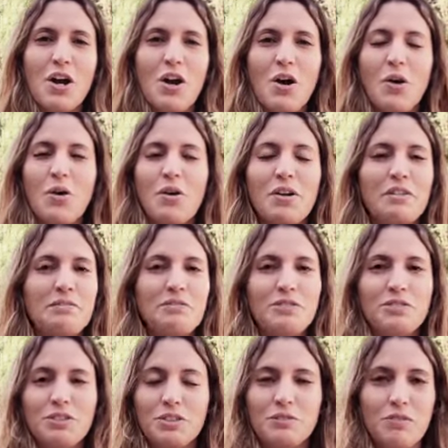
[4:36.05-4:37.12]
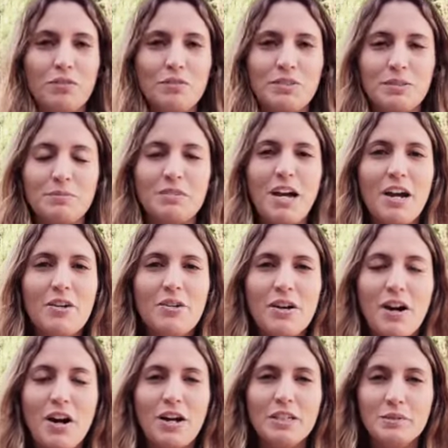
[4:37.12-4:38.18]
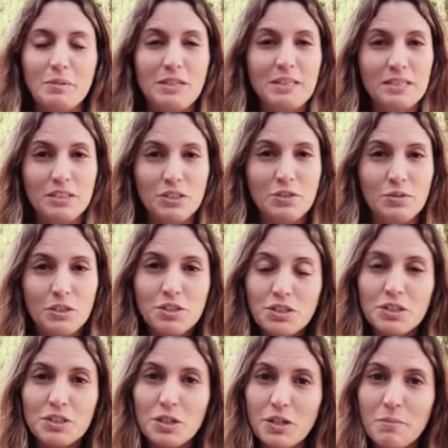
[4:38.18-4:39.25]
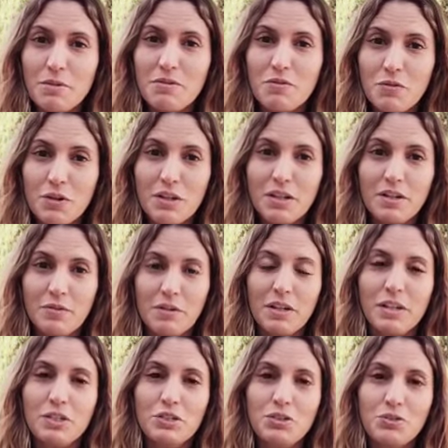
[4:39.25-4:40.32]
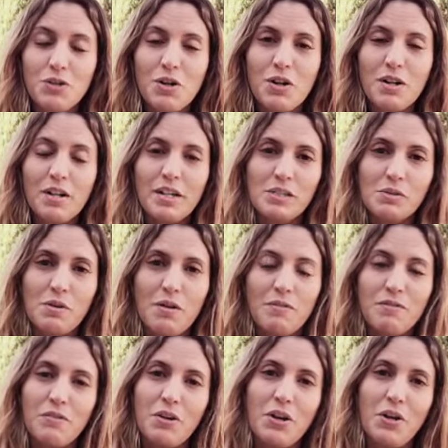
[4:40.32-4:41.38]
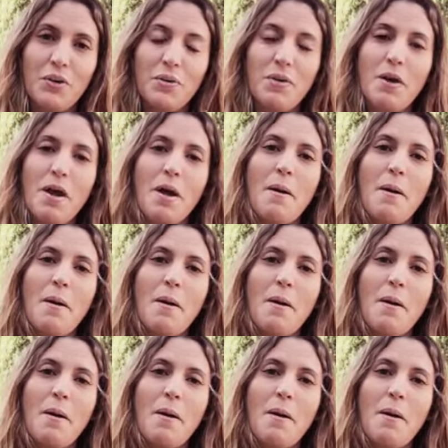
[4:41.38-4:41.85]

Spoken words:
or just throw some tarot cards, because intuition is going to be really, really strong as well for you